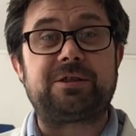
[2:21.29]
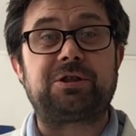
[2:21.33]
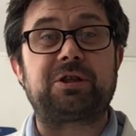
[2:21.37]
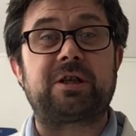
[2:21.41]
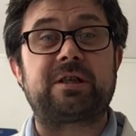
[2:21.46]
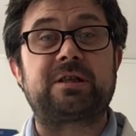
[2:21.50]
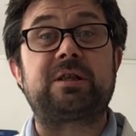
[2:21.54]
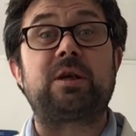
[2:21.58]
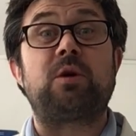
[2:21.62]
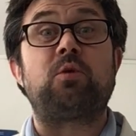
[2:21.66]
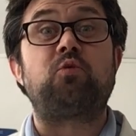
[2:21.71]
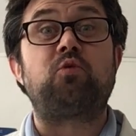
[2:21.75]

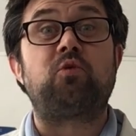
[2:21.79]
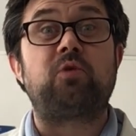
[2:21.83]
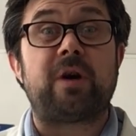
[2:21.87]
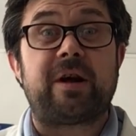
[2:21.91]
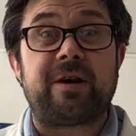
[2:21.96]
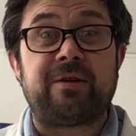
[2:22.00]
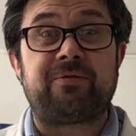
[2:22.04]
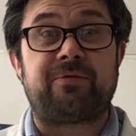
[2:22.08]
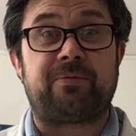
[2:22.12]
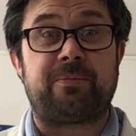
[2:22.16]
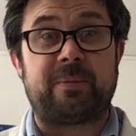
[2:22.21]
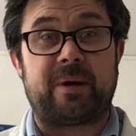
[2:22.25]
just
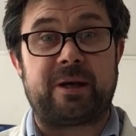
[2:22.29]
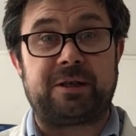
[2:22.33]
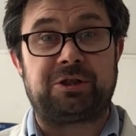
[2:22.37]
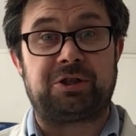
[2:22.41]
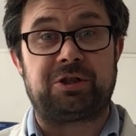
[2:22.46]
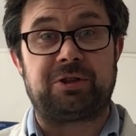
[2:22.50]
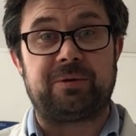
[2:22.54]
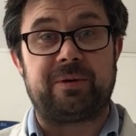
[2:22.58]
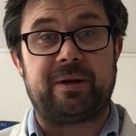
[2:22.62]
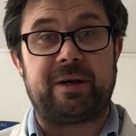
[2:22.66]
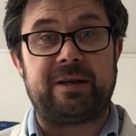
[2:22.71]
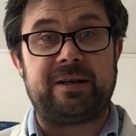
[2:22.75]
rough
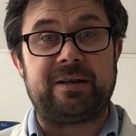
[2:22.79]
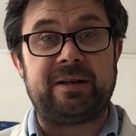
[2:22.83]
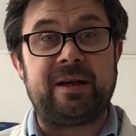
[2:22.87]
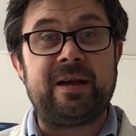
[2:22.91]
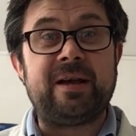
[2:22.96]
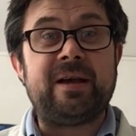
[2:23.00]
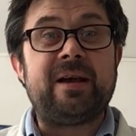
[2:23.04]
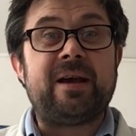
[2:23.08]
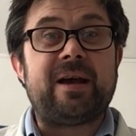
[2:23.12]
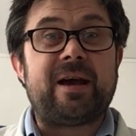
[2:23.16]
measuring